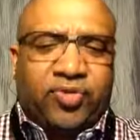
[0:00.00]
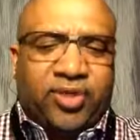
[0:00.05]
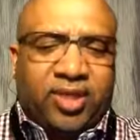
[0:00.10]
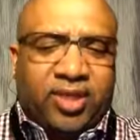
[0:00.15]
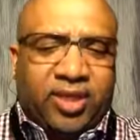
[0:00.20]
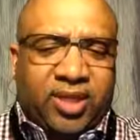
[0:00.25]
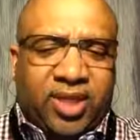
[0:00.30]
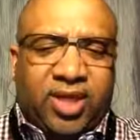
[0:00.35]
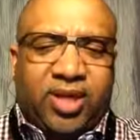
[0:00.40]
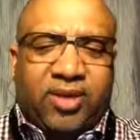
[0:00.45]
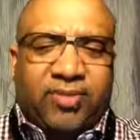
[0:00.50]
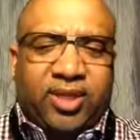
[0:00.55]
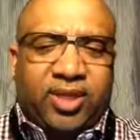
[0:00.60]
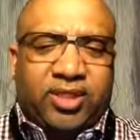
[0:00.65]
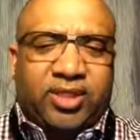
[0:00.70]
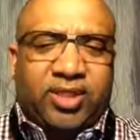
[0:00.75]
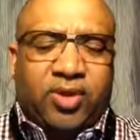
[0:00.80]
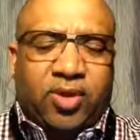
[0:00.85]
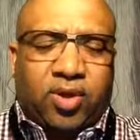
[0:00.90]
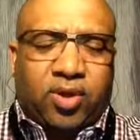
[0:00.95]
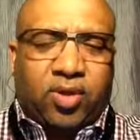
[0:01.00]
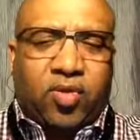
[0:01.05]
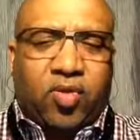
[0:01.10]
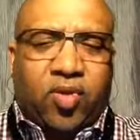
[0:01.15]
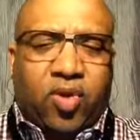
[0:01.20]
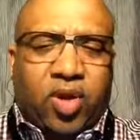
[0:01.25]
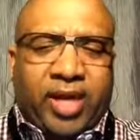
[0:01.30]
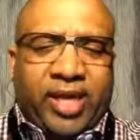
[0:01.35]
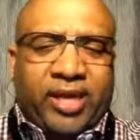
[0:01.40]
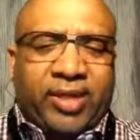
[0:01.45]
the enemies of the
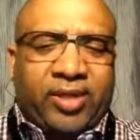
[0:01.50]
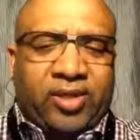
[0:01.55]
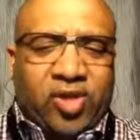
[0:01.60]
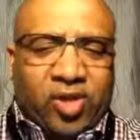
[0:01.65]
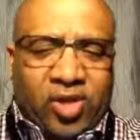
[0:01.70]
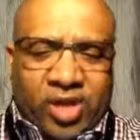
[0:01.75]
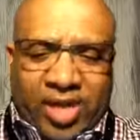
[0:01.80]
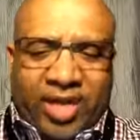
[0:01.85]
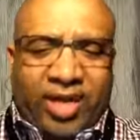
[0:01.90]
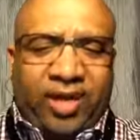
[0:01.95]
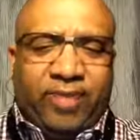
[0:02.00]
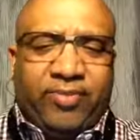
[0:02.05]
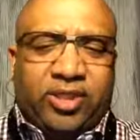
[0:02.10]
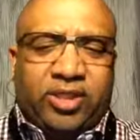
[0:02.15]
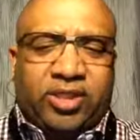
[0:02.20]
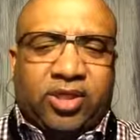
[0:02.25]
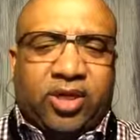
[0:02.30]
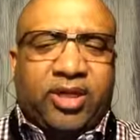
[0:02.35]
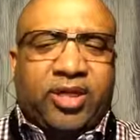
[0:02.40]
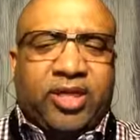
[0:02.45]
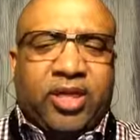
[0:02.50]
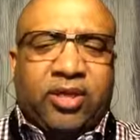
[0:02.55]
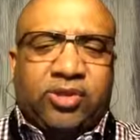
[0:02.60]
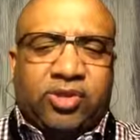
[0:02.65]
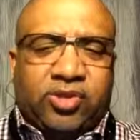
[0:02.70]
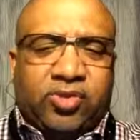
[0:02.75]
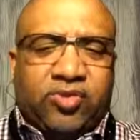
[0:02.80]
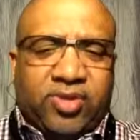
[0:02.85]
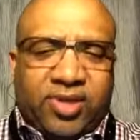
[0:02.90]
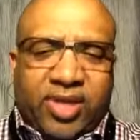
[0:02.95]
Lord, and your enemies are
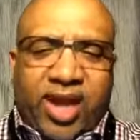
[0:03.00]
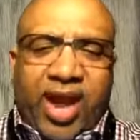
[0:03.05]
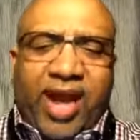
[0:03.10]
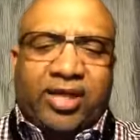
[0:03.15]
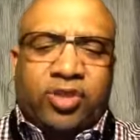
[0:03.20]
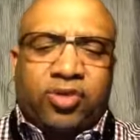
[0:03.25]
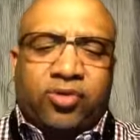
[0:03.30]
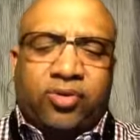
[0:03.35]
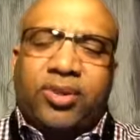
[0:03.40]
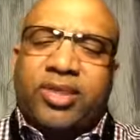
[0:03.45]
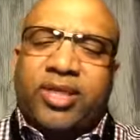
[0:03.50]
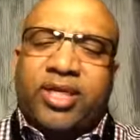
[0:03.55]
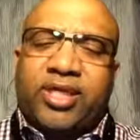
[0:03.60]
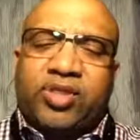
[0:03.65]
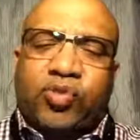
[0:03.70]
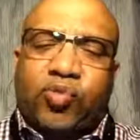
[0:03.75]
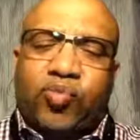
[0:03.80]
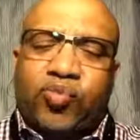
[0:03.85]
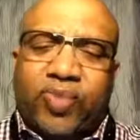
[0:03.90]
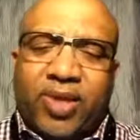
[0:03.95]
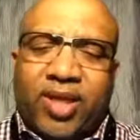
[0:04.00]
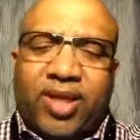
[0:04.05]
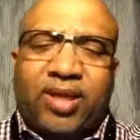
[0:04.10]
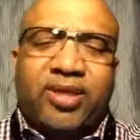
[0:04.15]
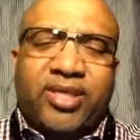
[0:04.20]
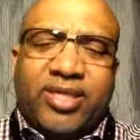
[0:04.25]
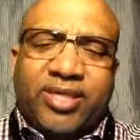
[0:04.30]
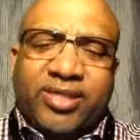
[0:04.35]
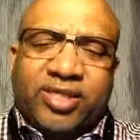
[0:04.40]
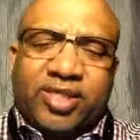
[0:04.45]
against you naturally as
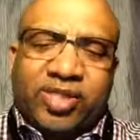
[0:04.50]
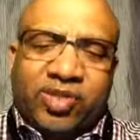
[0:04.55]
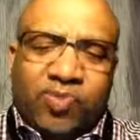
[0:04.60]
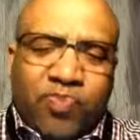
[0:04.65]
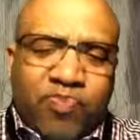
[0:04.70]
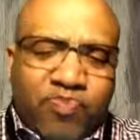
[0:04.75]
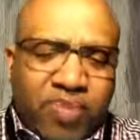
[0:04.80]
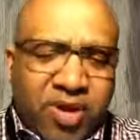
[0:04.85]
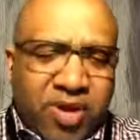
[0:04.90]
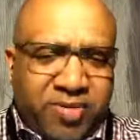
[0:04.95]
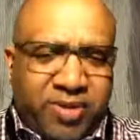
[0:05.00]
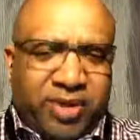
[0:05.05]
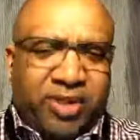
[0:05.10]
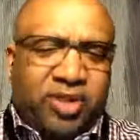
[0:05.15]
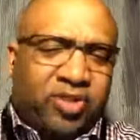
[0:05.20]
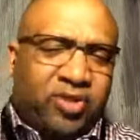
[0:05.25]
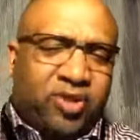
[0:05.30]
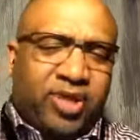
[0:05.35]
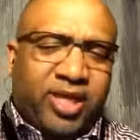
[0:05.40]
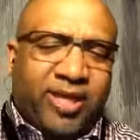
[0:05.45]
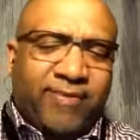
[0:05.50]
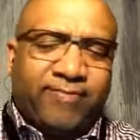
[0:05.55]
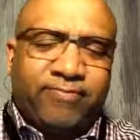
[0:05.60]
well as spiritually,